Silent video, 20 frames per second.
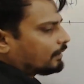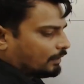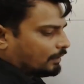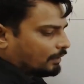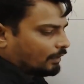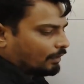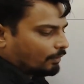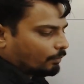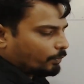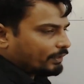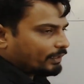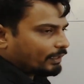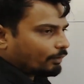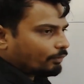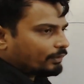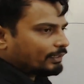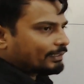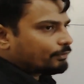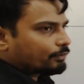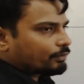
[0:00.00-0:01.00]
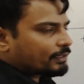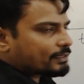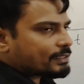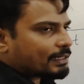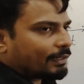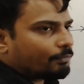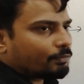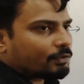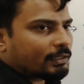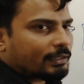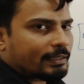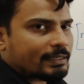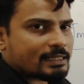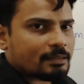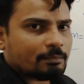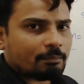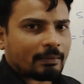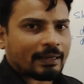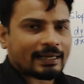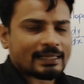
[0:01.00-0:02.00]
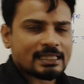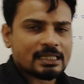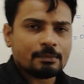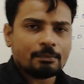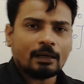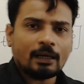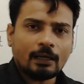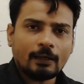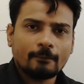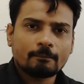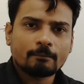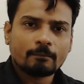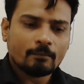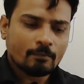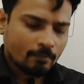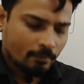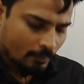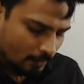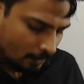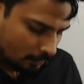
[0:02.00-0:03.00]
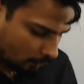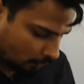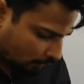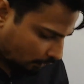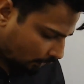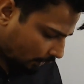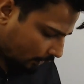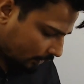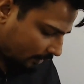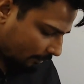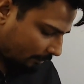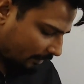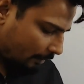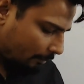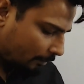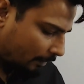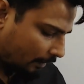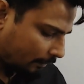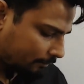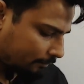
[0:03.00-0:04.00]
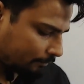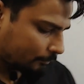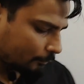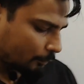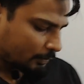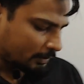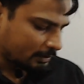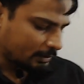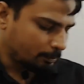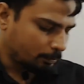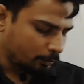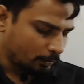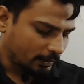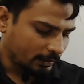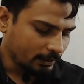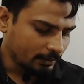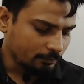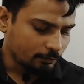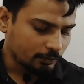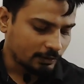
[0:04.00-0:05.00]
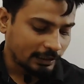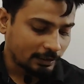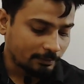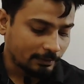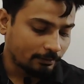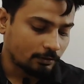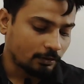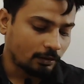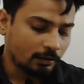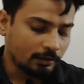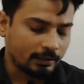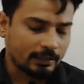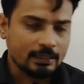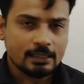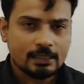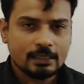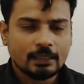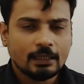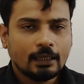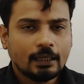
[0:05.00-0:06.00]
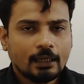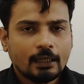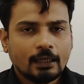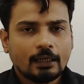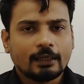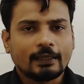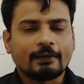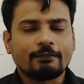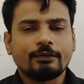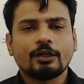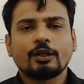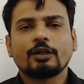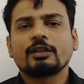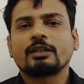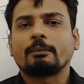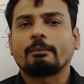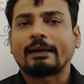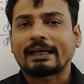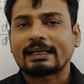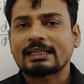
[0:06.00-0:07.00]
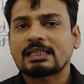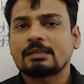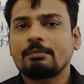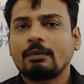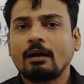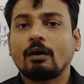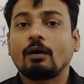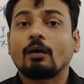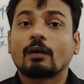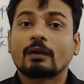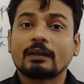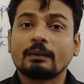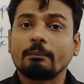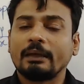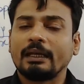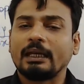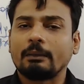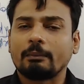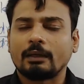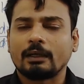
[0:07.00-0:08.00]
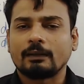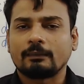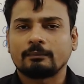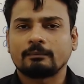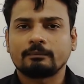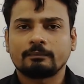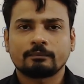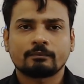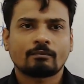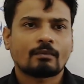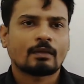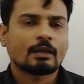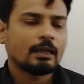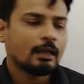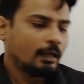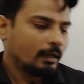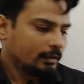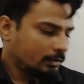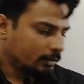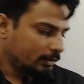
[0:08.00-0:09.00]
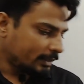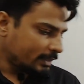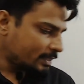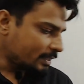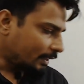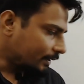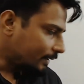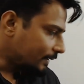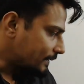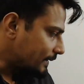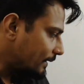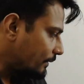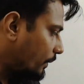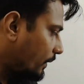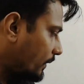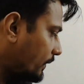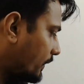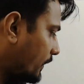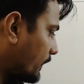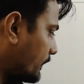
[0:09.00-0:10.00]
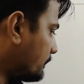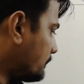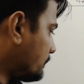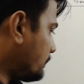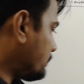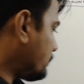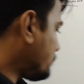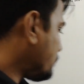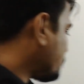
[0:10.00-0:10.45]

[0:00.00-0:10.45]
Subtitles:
we now need to decide whether it is a maxima or the minima, whether the point that we have got is giving you the maxima or the minima. Now let us understand one thing.